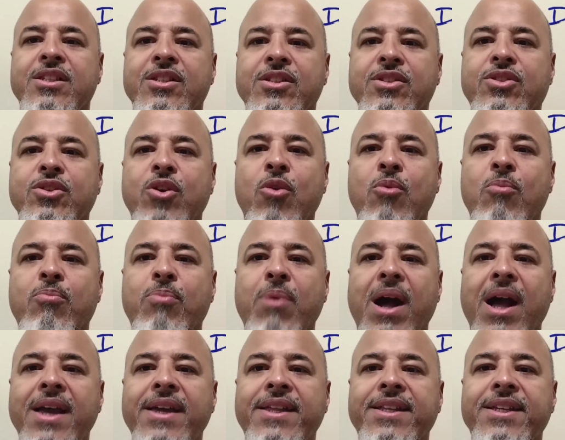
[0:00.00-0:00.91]
Joe
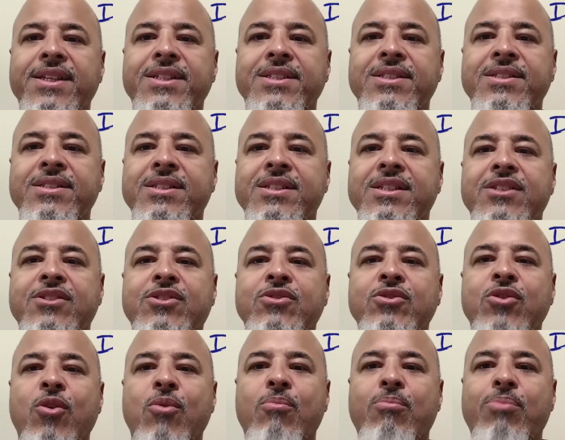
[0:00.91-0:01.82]
Biden is
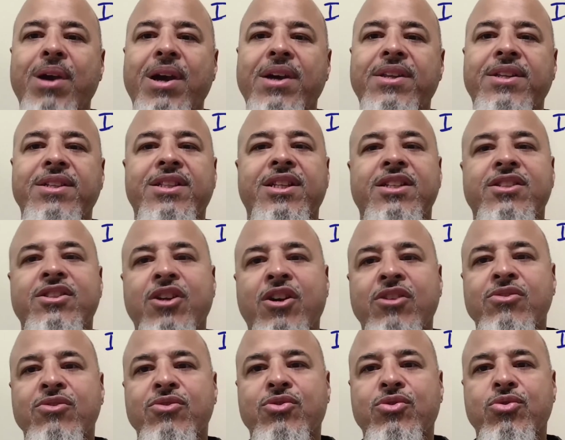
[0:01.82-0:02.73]
no better than
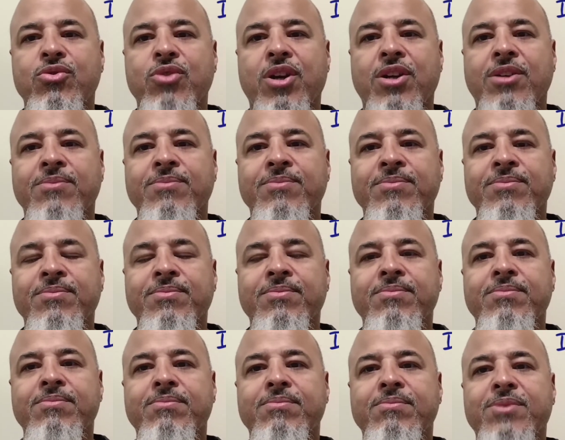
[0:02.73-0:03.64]
Donald Trump,
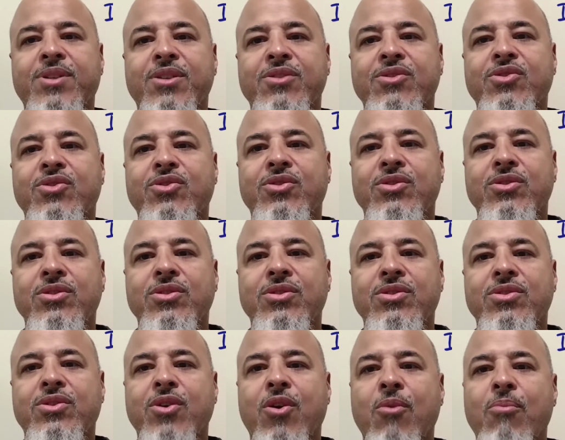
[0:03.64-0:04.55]
because
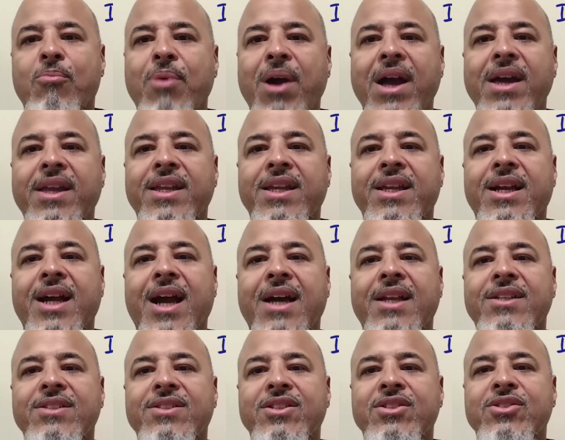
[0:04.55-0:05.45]
Joe Biden
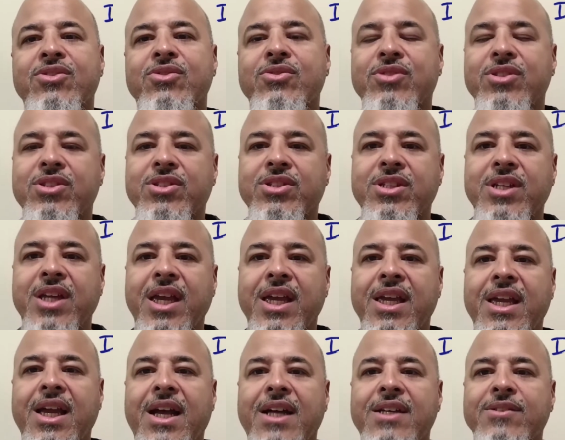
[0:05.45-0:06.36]
got us into this
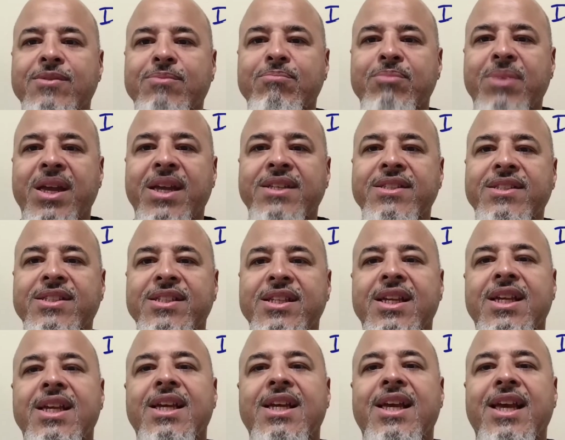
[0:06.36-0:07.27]
chaos mess
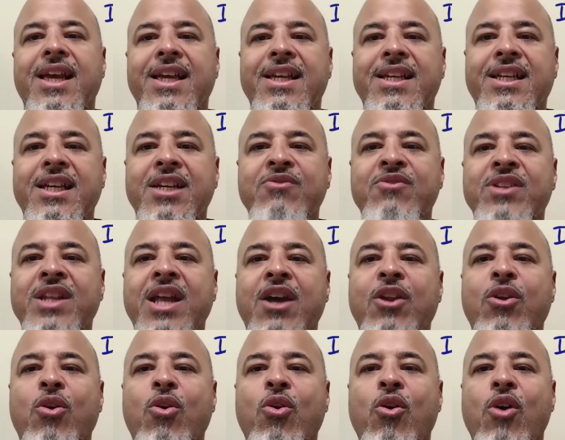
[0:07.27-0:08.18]
and giving
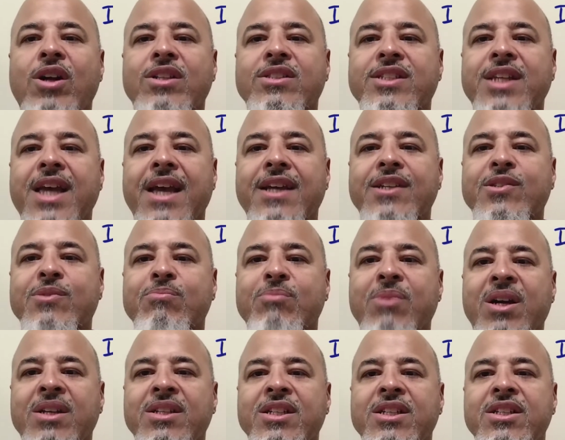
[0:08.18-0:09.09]
out all our tax
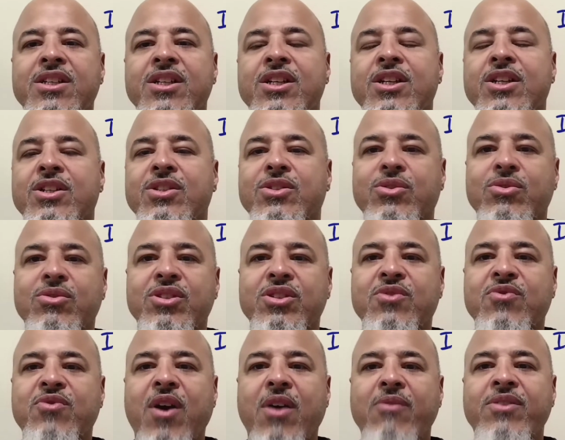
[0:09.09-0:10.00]
money to
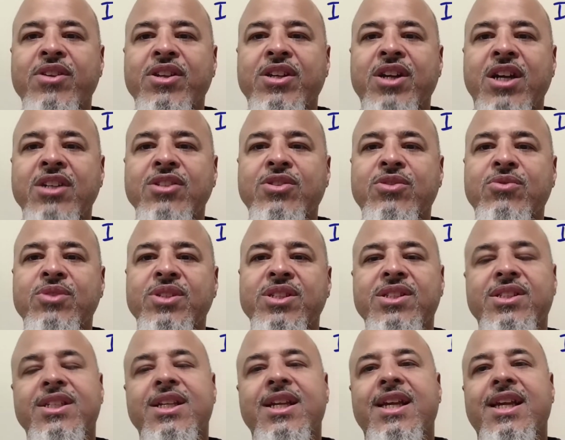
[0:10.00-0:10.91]
these foreign
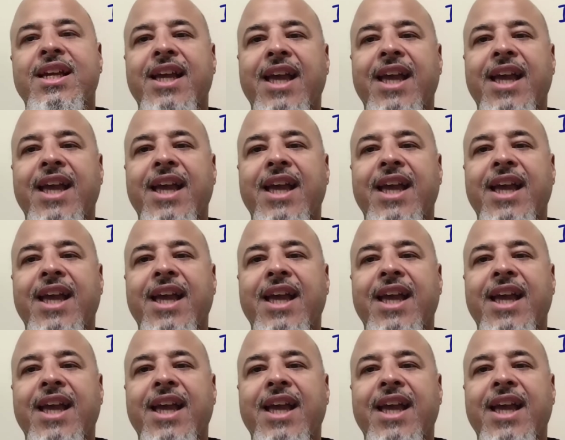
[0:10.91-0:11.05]
countries.